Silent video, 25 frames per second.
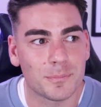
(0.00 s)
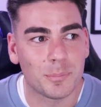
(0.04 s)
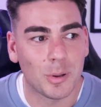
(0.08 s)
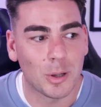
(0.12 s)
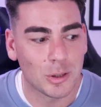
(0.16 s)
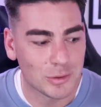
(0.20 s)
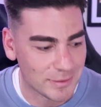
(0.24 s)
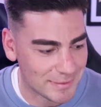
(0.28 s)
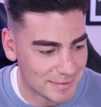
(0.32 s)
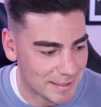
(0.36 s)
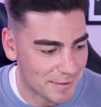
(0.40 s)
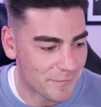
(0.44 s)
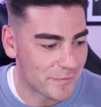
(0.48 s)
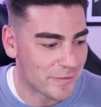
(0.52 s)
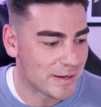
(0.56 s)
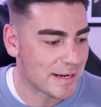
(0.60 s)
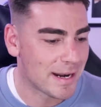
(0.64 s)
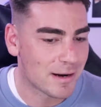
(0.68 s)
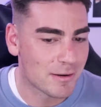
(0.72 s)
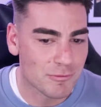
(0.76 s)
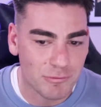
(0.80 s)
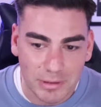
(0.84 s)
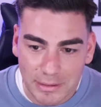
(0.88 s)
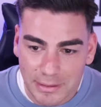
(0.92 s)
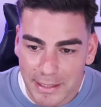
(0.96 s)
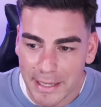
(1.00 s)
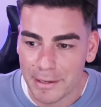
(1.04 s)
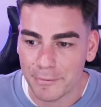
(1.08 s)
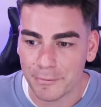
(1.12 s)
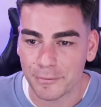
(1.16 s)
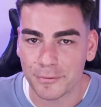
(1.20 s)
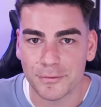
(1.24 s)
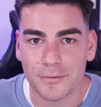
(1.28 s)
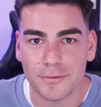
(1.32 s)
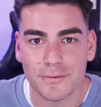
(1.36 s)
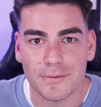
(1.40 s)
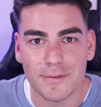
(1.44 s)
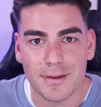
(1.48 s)
positivity and
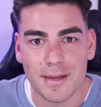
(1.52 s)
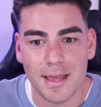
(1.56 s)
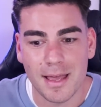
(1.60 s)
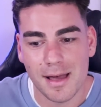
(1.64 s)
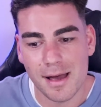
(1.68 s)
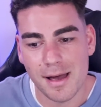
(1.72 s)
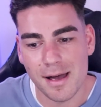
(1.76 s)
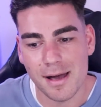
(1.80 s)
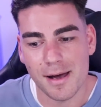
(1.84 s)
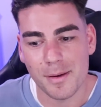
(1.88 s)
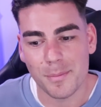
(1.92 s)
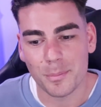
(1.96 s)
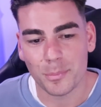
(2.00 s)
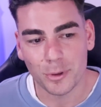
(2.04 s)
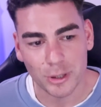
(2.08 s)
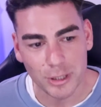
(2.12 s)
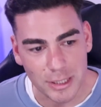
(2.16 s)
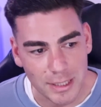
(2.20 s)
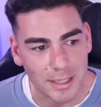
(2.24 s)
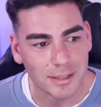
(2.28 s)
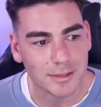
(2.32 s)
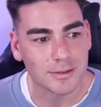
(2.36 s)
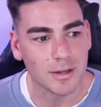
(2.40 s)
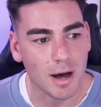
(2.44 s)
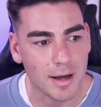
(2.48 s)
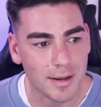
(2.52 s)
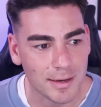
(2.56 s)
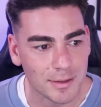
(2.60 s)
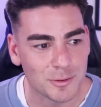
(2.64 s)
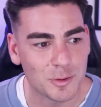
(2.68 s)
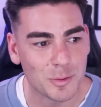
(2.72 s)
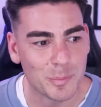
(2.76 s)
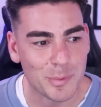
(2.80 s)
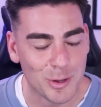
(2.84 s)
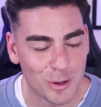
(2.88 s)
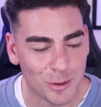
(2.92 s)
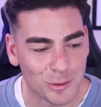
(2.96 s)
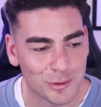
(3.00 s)
relief. Pretty excited, to
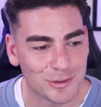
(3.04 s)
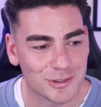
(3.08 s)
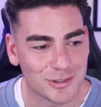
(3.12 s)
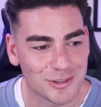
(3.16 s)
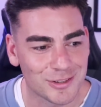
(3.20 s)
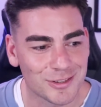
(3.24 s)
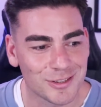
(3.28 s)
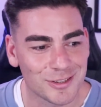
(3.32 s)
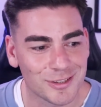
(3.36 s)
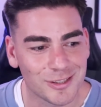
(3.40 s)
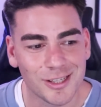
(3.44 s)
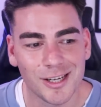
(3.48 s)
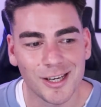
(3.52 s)
be honest.